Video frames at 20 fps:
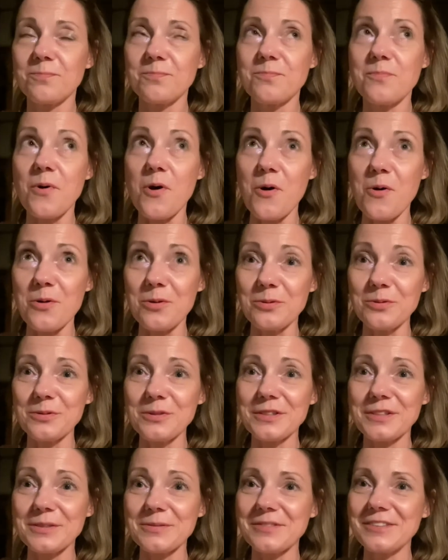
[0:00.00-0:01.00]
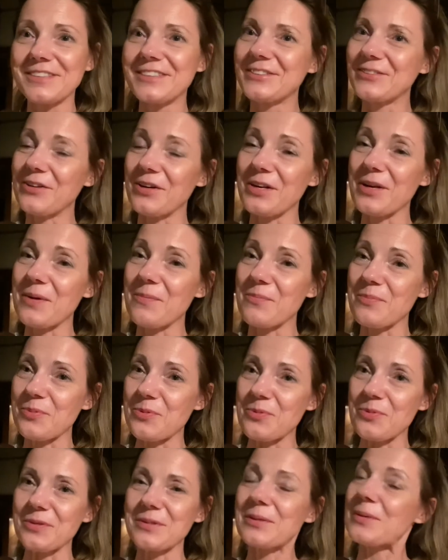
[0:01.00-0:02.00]
Bald, sorry, not
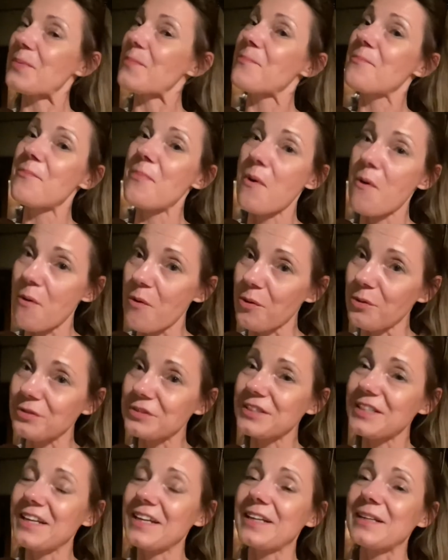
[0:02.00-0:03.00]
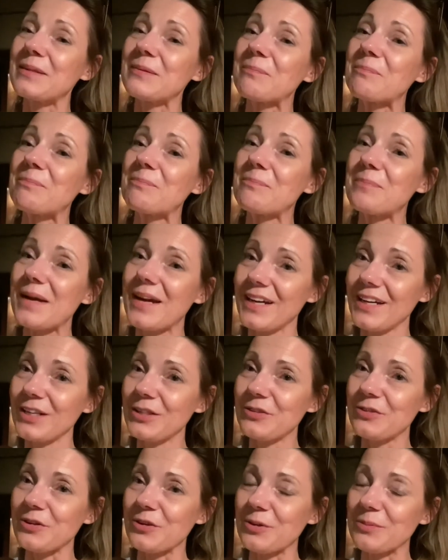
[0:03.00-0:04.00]
Bold, Bald and
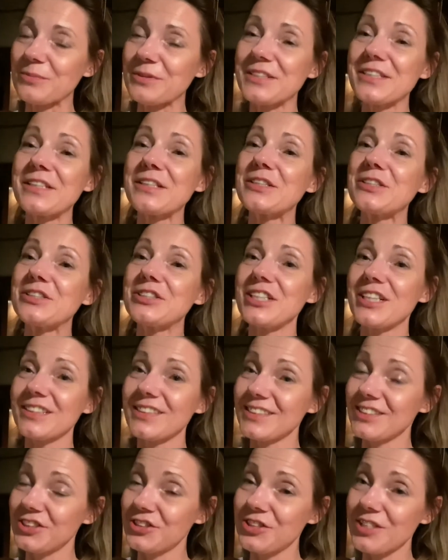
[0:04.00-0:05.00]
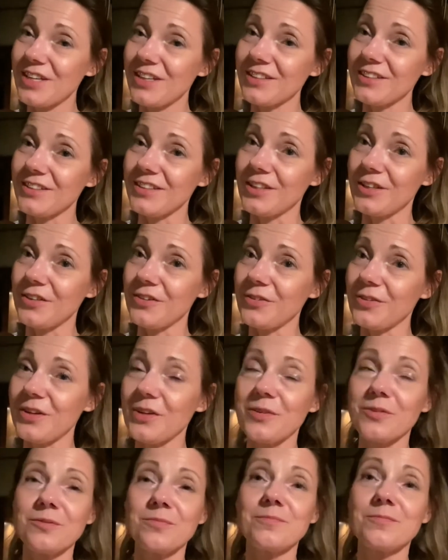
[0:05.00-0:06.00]
Bankrupt. Check his channel out.
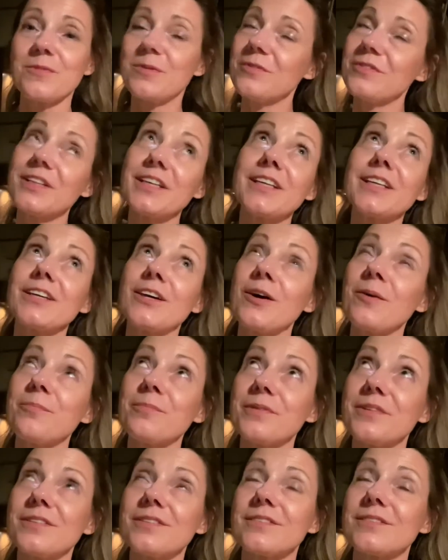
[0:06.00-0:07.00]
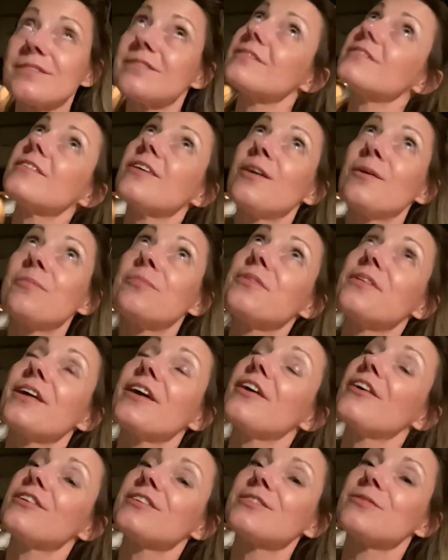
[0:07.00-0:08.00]
I'll link it up in up
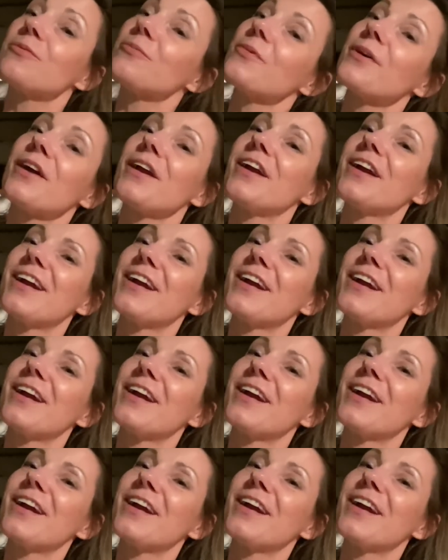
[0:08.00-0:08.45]
there somewhere.